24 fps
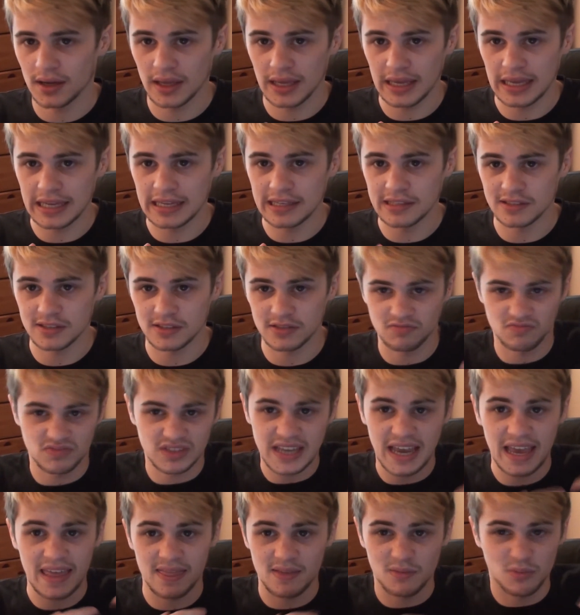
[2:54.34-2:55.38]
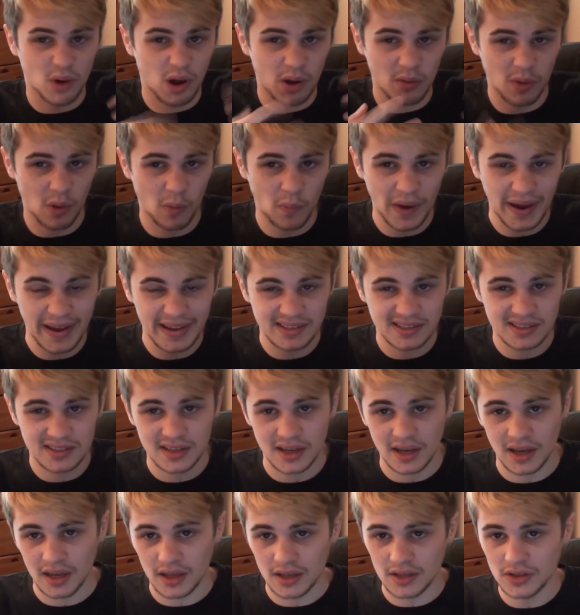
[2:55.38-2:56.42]
is set in the Wild Wild
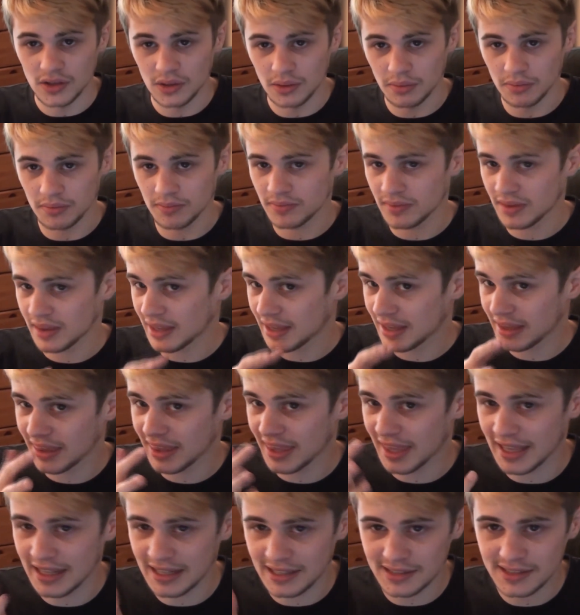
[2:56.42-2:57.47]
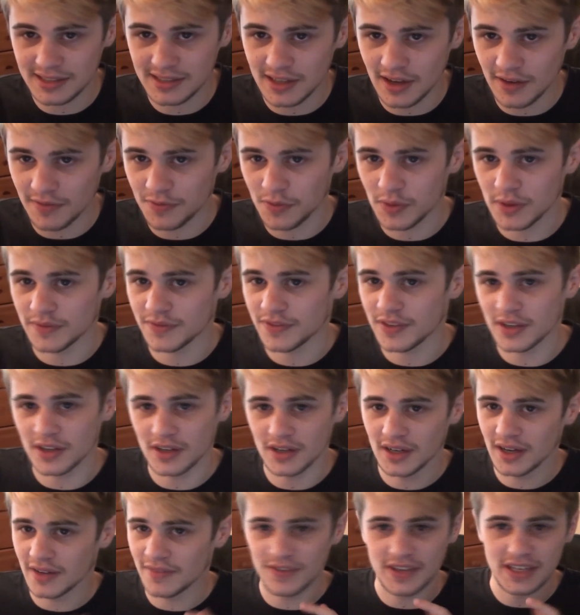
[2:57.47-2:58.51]
West. You kill stuff with
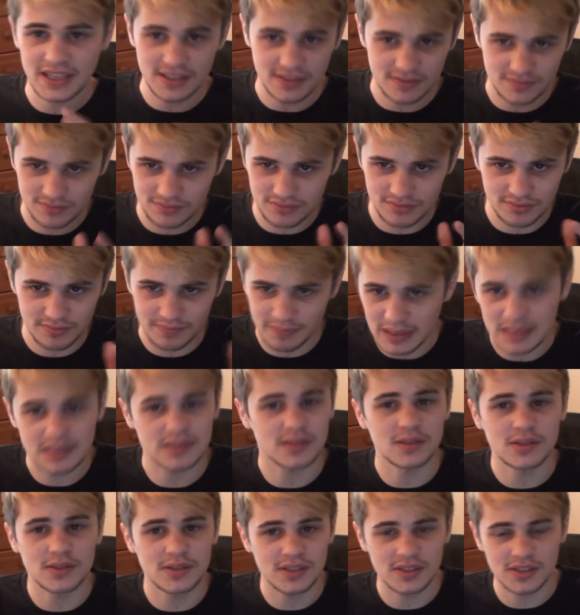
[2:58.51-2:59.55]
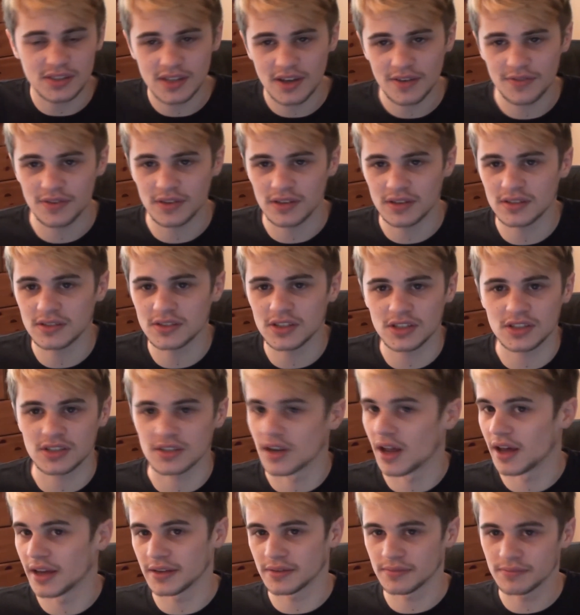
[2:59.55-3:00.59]
your lovely pistols and stuff. It just
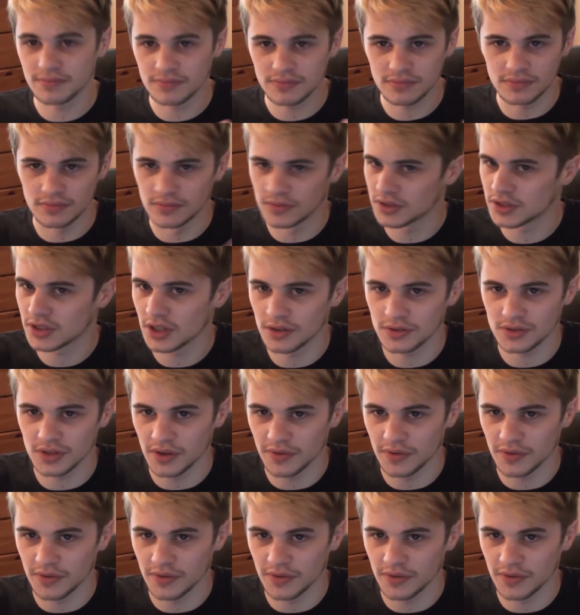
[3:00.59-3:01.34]
like shows